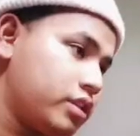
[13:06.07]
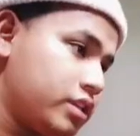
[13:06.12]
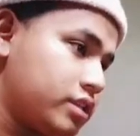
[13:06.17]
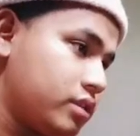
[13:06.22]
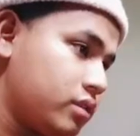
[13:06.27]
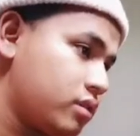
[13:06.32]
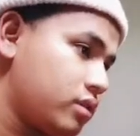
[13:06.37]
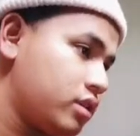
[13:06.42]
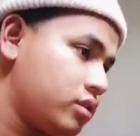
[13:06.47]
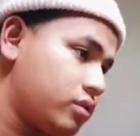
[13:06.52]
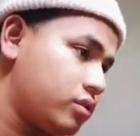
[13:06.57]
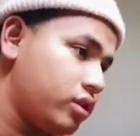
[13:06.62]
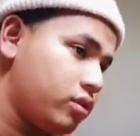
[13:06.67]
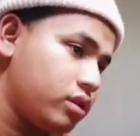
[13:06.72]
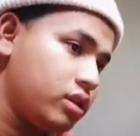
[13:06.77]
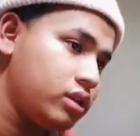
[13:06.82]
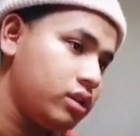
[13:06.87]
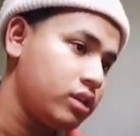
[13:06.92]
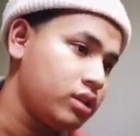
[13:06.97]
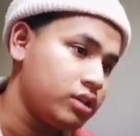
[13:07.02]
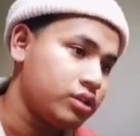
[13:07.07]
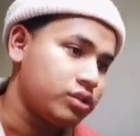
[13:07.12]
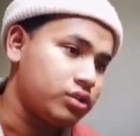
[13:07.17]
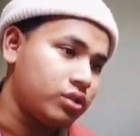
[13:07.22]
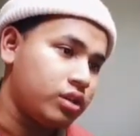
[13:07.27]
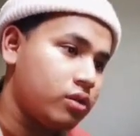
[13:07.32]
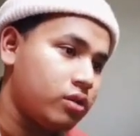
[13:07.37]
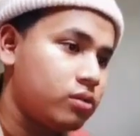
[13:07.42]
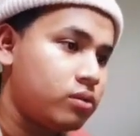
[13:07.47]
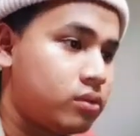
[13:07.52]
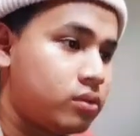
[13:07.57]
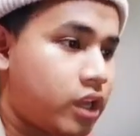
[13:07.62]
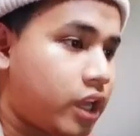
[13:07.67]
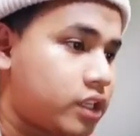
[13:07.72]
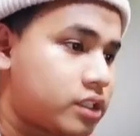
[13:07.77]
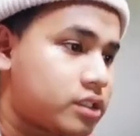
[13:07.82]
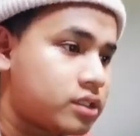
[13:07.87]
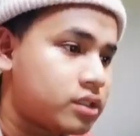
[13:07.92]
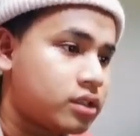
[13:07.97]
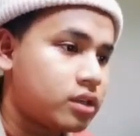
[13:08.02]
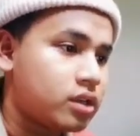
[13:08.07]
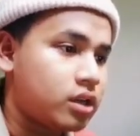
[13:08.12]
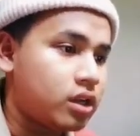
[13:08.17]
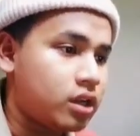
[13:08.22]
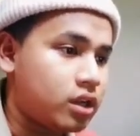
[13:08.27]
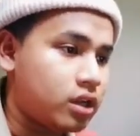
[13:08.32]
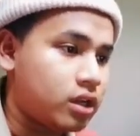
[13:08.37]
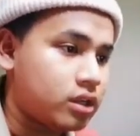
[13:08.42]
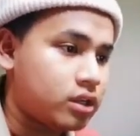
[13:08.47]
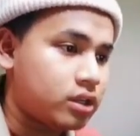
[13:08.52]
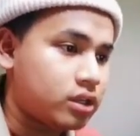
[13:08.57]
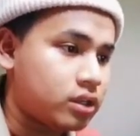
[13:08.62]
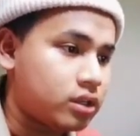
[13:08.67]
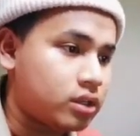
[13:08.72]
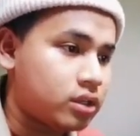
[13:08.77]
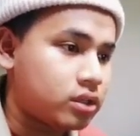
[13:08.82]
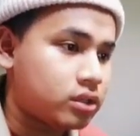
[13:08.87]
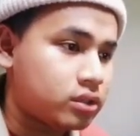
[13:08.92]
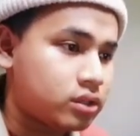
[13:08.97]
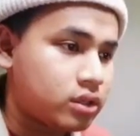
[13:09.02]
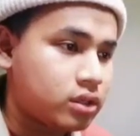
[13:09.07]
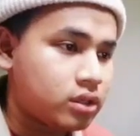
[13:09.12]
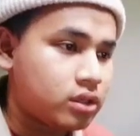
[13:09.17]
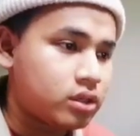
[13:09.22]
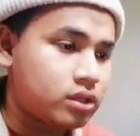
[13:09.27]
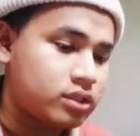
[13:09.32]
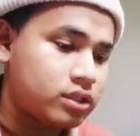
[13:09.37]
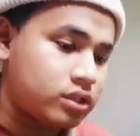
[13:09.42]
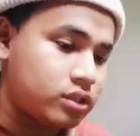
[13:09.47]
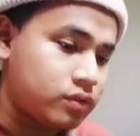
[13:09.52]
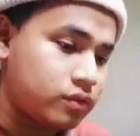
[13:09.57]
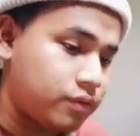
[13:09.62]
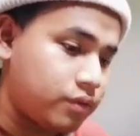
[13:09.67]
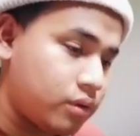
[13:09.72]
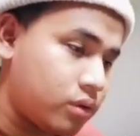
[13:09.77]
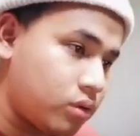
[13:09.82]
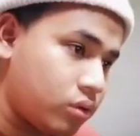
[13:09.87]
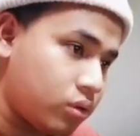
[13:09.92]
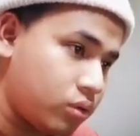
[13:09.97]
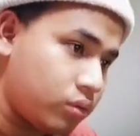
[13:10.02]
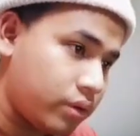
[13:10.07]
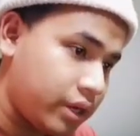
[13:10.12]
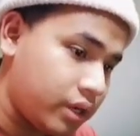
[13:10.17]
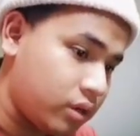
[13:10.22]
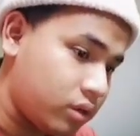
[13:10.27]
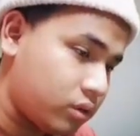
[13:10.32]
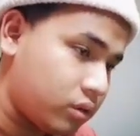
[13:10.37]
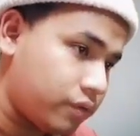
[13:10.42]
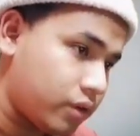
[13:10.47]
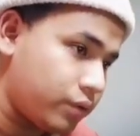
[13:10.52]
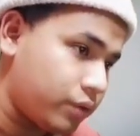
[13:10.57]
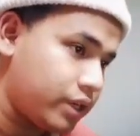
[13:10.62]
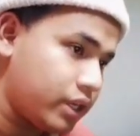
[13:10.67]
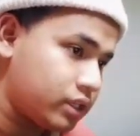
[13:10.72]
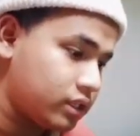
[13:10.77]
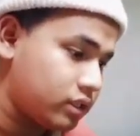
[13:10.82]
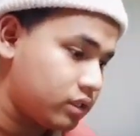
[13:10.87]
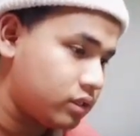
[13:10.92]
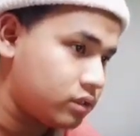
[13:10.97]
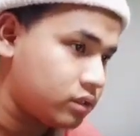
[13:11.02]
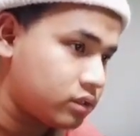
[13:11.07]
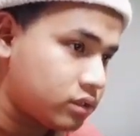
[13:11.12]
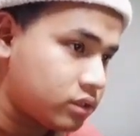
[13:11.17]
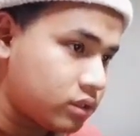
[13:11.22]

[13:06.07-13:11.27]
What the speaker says: is according to the order. So now let's search for one of our data.